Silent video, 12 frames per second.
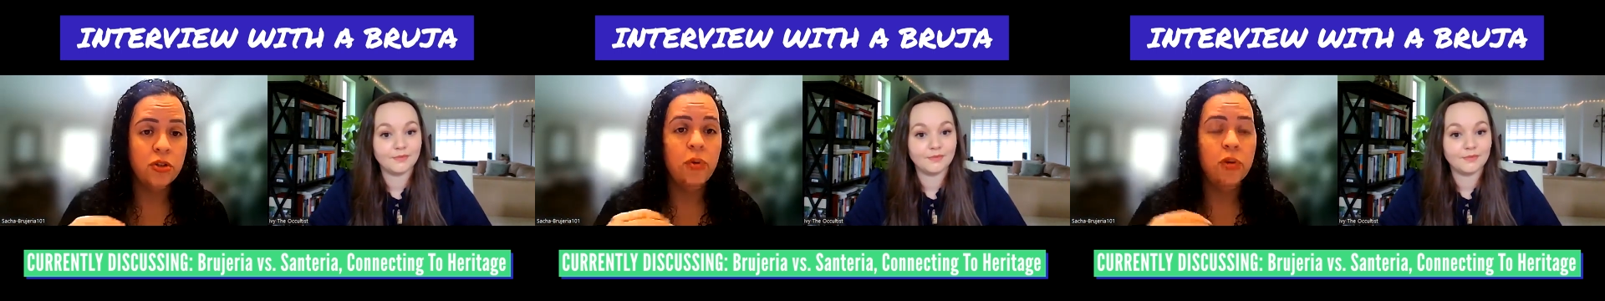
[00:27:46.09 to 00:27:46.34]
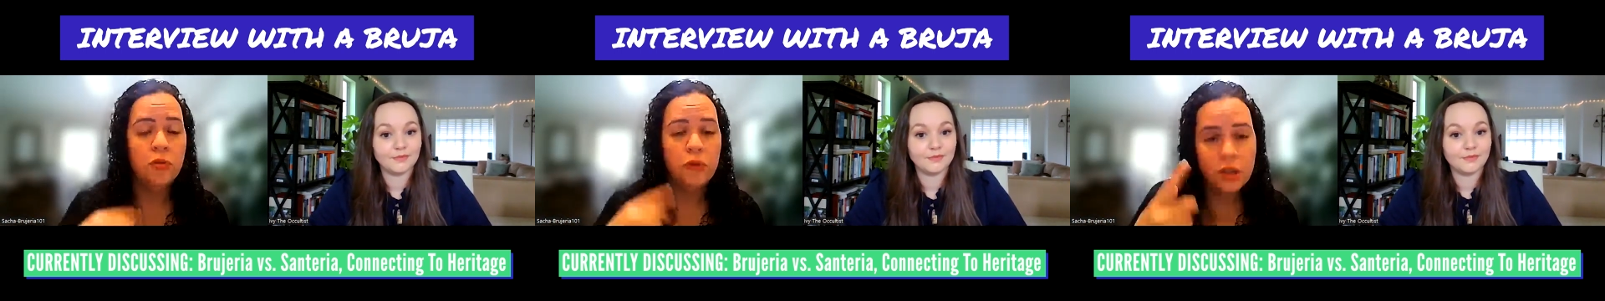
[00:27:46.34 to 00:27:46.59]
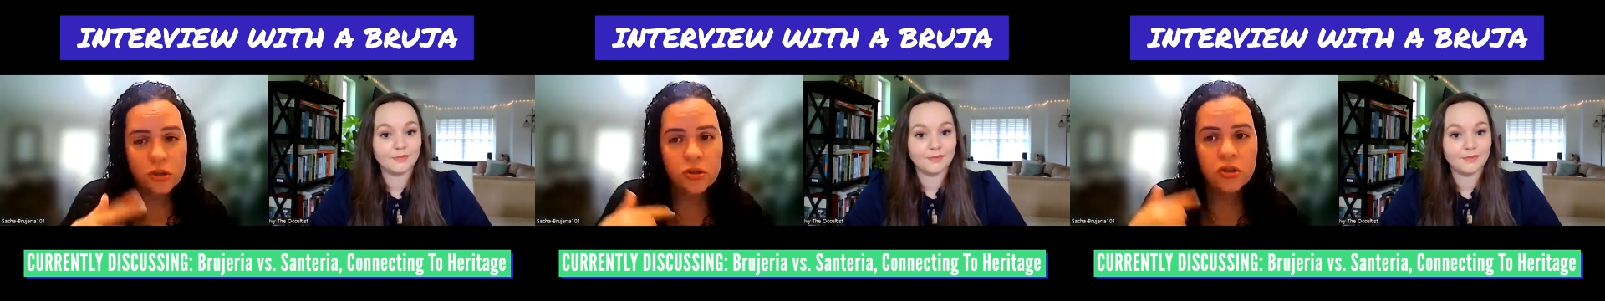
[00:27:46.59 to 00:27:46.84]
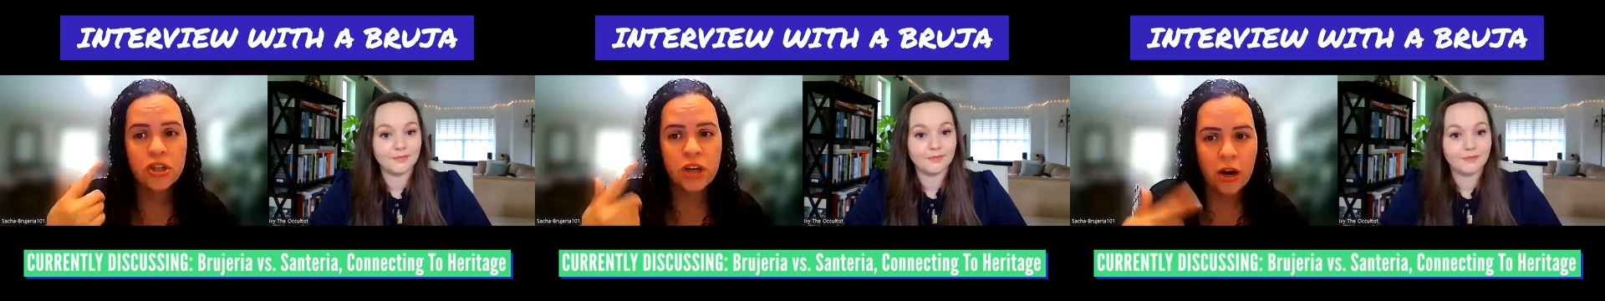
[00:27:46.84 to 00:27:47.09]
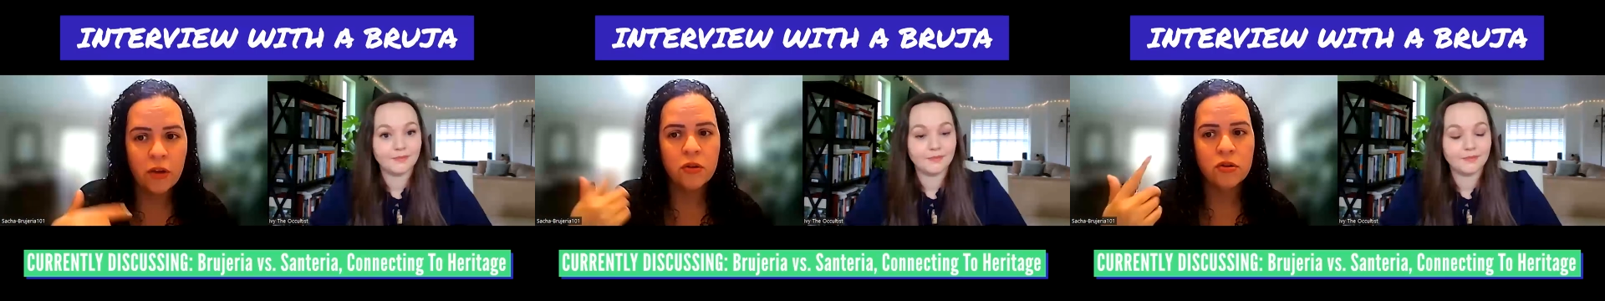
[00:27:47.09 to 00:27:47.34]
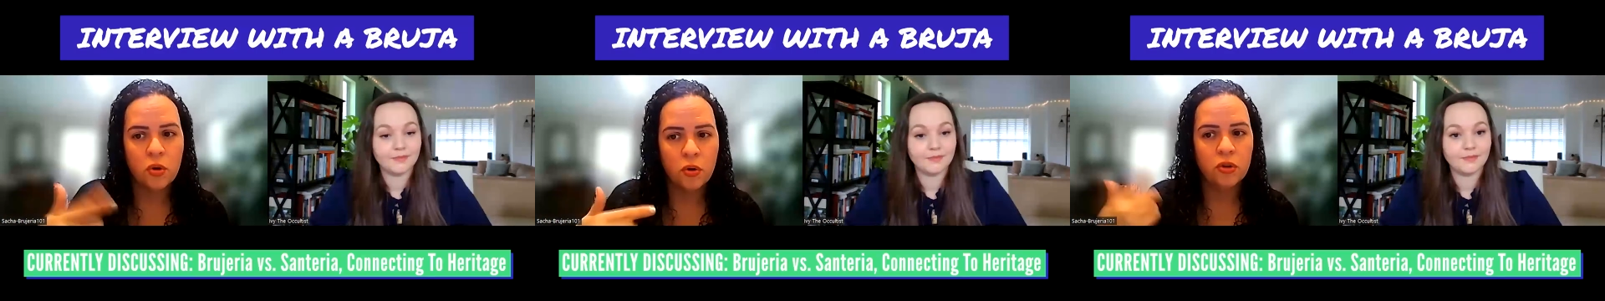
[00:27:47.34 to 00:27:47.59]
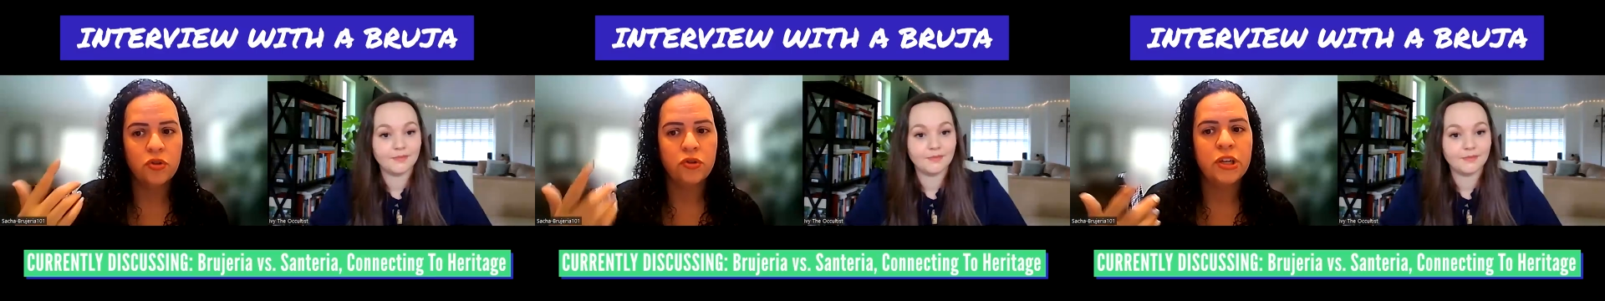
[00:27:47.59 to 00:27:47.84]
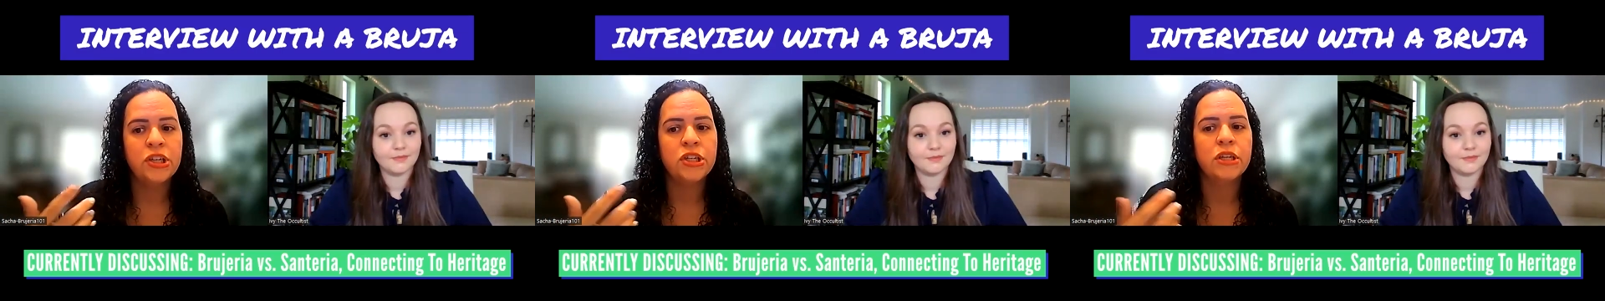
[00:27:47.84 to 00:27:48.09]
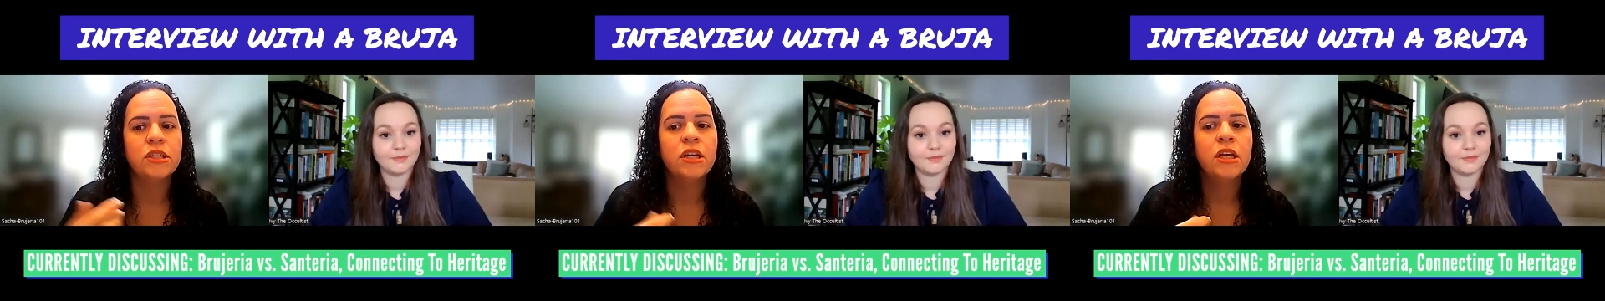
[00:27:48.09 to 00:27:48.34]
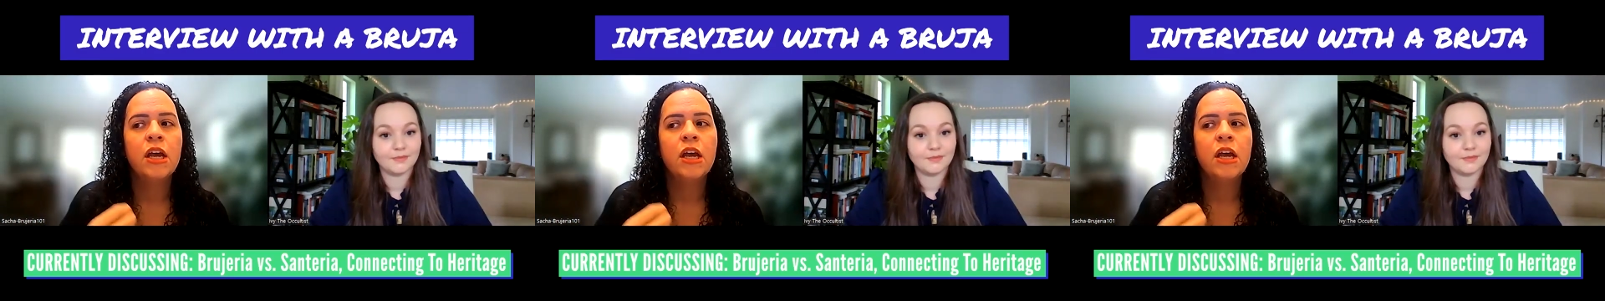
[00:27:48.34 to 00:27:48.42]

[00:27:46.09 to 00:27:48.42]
Speaker 1: And you need to share those oral traditions